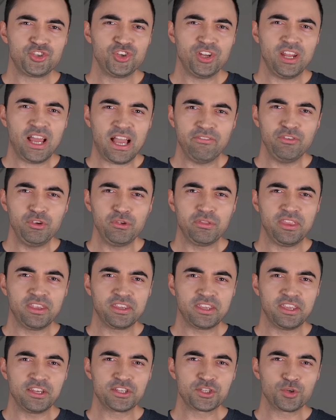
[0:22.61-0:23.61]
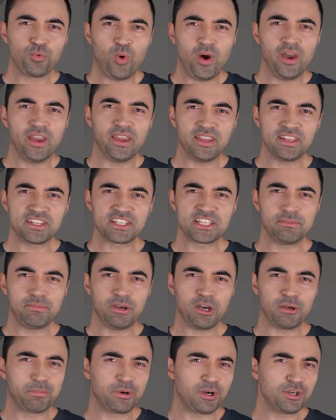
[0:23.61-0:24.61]
should have you thinking twice
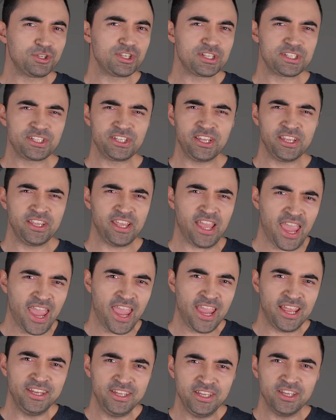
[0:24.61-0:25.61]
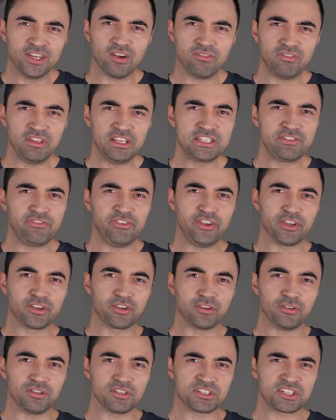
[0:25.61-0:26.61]
about purchasing any of these
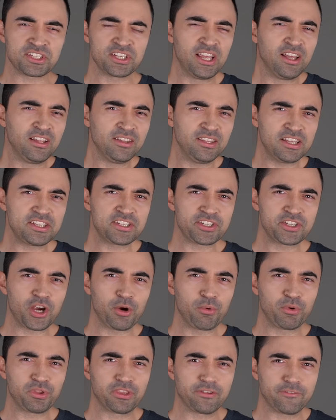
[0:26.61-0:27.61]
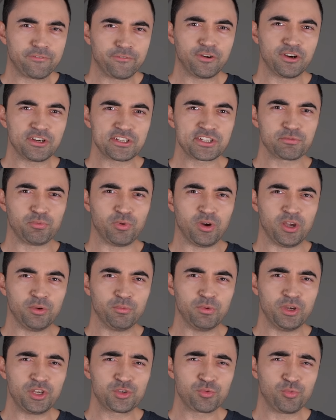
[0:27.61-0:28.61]
vehicles. Let's start with the first one,
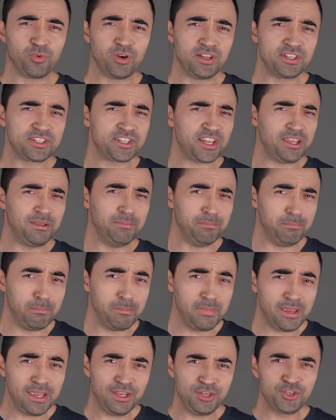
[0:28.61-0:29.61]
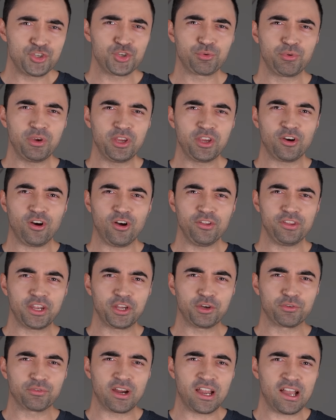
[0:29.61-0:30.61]
which was a major recall that
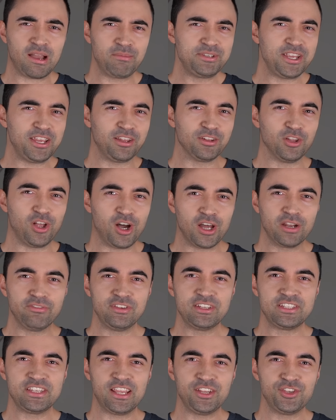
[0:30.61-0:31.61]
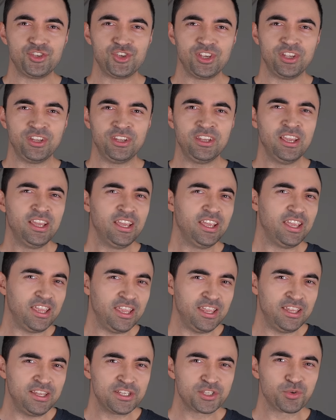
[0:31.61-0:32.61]
grabbed a lot of attention
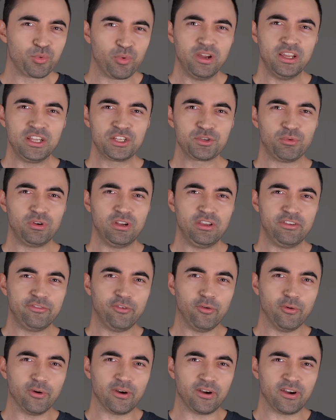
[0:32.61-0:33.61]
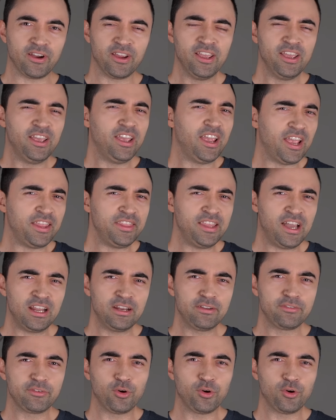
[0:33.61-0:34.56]
in 2024. And that, of